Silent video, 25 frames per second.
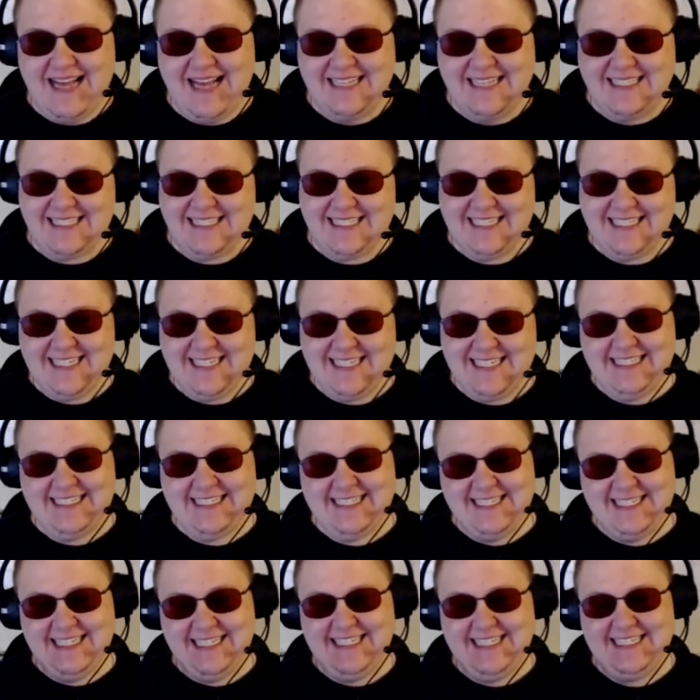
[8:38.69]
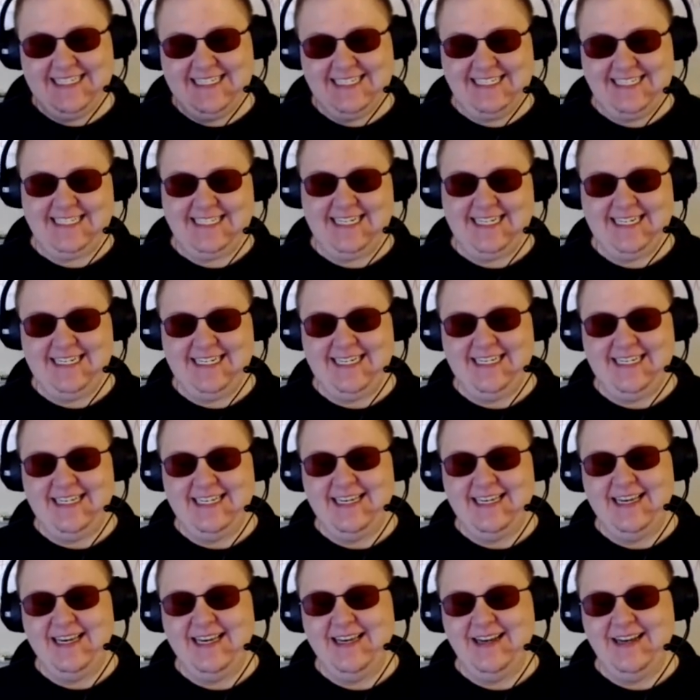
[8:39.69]
CZG
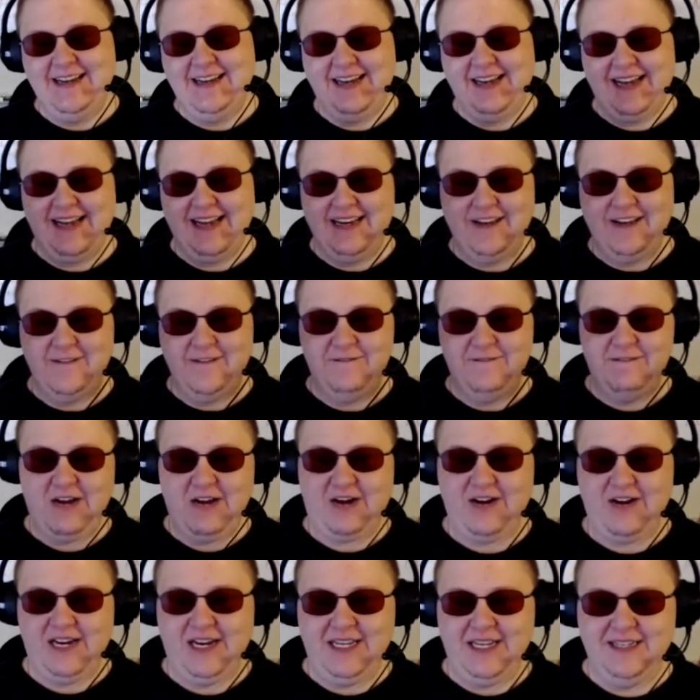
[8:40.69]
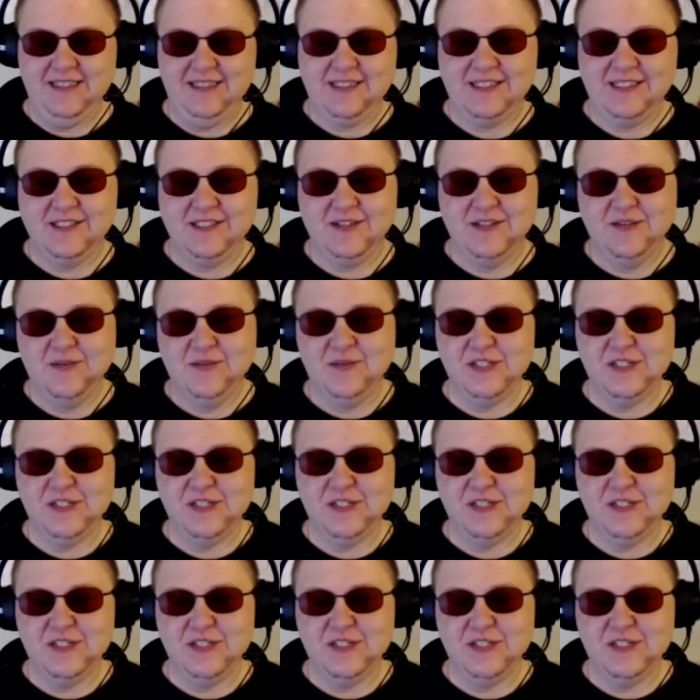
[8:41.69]
kind of variants,